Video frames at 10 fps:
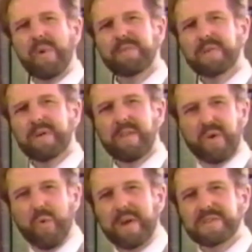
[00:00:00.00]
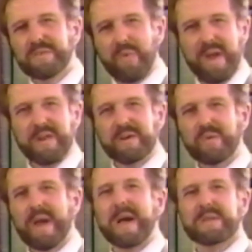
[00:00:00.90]
However, the quickest way
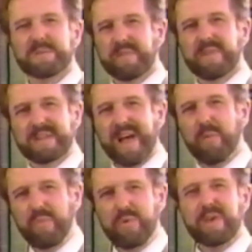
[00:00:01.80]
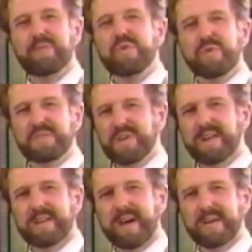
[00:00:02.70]
to grasp the Talmudic view of
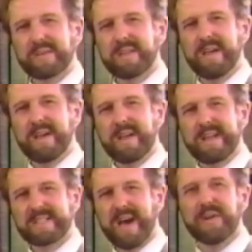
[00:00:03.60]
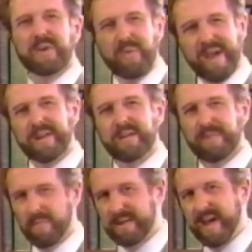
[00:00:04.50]
Gentiles is not
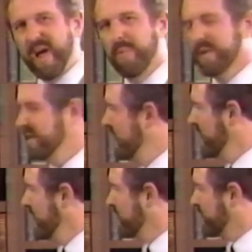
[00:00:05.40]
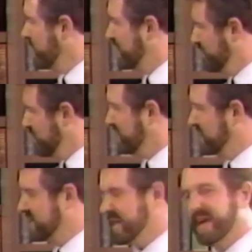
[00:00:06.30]
directly from the Talmud, but from the
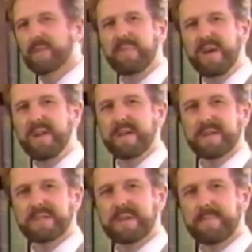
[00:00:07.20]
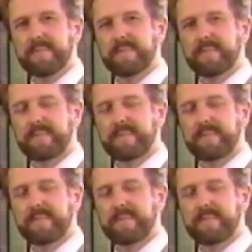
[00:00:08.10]
Jewish encyclopedias.